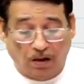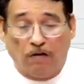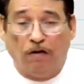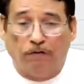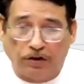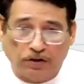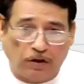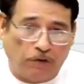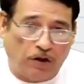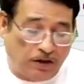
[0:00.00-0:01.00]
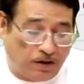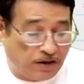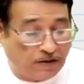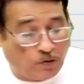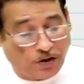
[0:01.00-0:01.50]
First of all, in
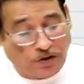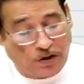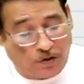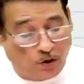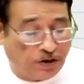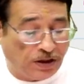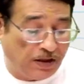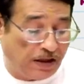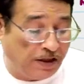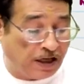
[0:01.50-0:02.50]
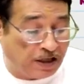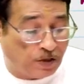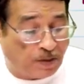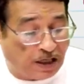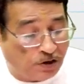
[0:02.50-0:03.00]
this question, closing date, that is
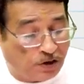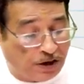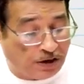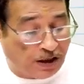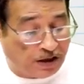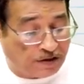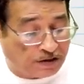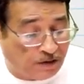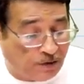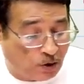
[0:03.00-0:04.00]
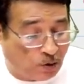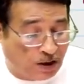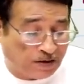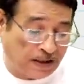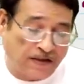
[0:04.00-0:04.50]
balance sheet date is given to
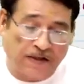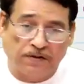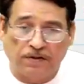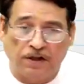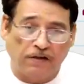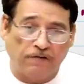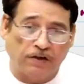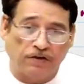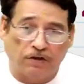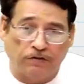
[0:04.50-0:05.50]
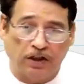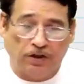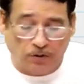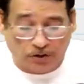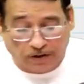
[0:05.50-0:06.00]
us as, 31st of 3,
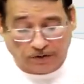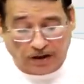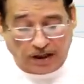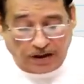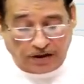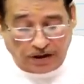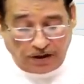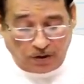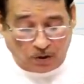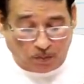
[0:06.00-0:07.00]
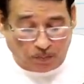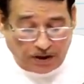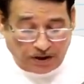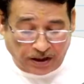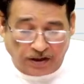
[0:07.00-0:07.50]
2019.
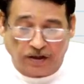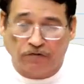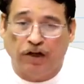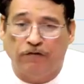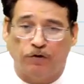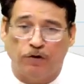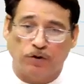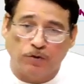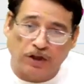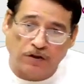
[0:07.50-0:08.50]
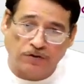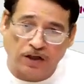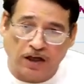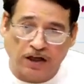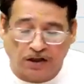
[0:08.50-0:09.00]
Opening date is
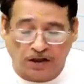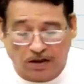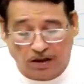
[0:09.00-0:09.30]
1-4-2018.